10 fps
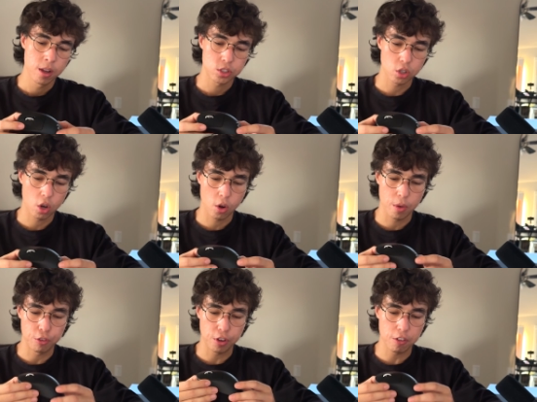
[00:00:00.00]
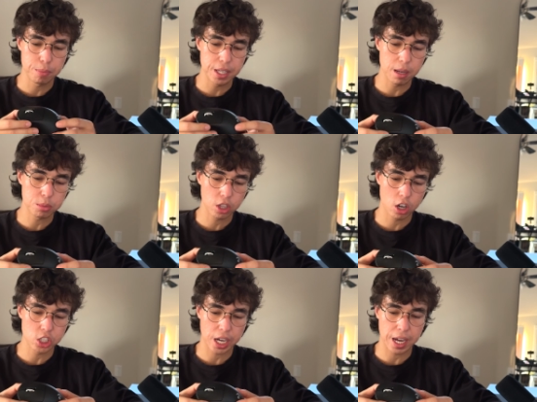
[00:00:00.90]
So if you have medium to
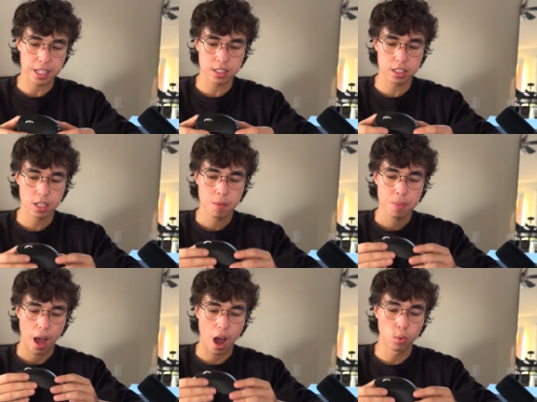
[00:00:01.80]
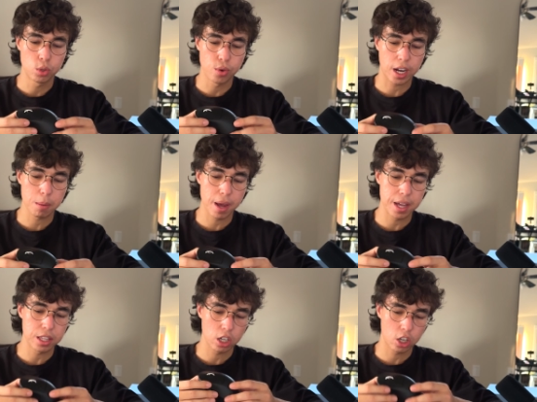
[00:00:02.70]
large hands, I would
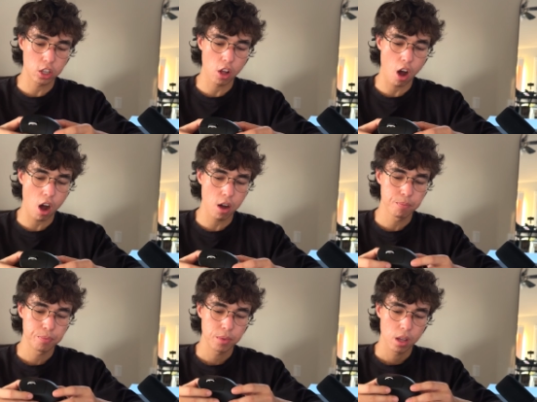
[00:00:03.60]
recommend claw